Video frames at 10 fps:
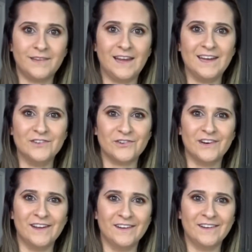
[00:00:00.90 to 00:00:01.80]
Hey
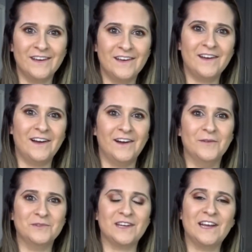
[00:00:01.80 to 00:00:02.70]
internet.
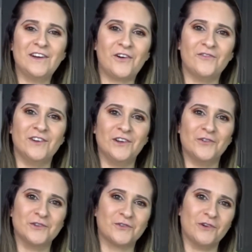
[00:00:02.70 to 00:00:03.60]
Today our
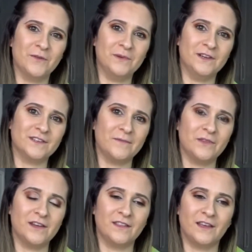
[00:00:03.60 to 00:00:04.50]
video is going to be
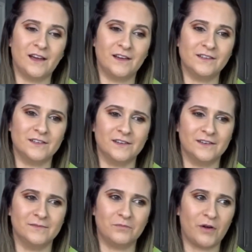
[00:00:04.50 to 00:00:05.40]
something
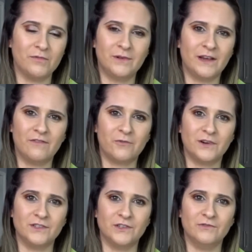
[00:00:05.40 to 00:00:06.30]
that probably
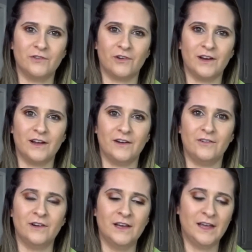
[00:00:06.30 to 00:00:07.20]
everyone is doing right
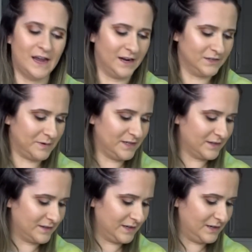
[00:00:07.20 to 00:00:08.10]
now, and it's
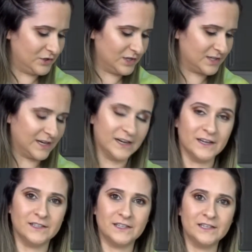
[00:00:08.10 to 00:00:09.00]
basically just like
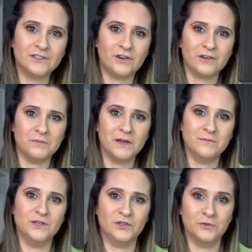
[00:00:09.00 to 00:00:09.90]
a TikTok made
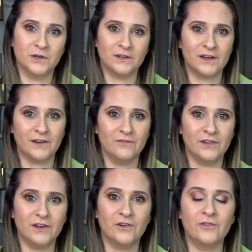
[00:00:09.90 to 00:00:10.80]
me do it kind of
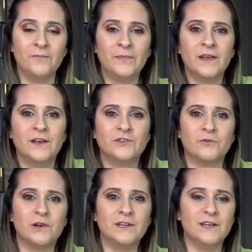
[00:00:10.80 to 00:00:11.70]
video. So
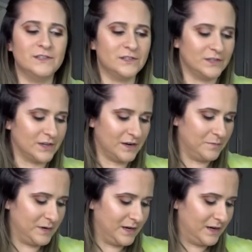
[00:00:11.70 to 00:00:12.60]
what it is it's going
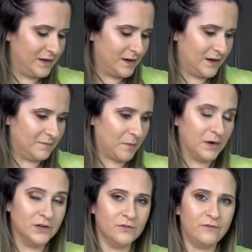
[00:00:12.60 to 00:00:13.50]
to be, I'm
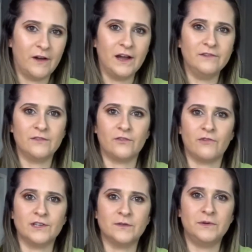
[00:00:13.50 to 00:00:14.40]
going to do 5 different
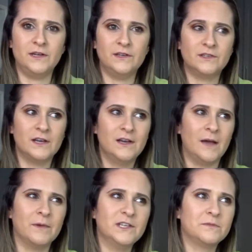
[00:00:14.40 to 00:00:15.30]
recipes.
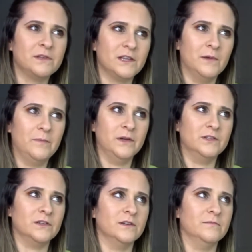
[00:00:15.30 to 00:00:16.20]
I'm going to split them up
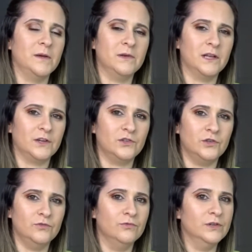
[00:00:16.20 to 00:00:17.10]
into maybe like
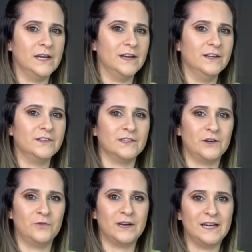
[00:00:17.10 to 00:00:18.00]
2 days because I
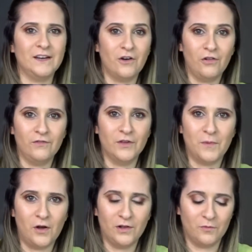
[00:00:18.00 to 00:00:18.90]
don't want to eat all of them
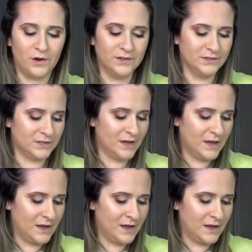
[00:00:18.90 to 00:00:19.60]
all at once.